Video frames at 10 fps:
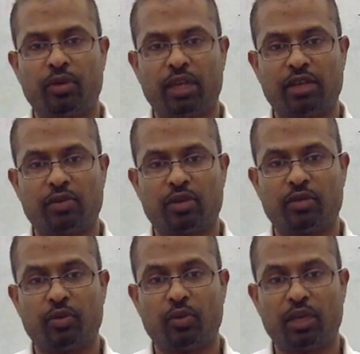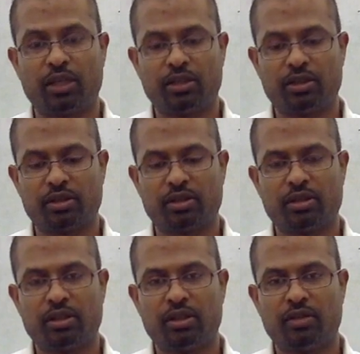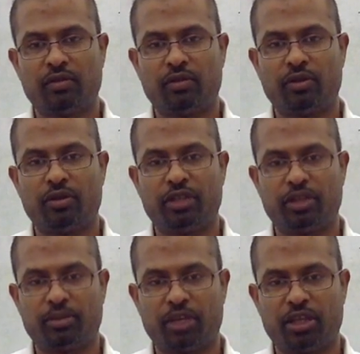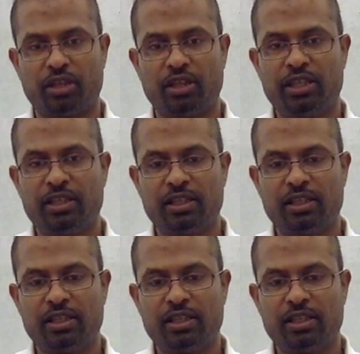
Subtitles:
as one of the vectors for determining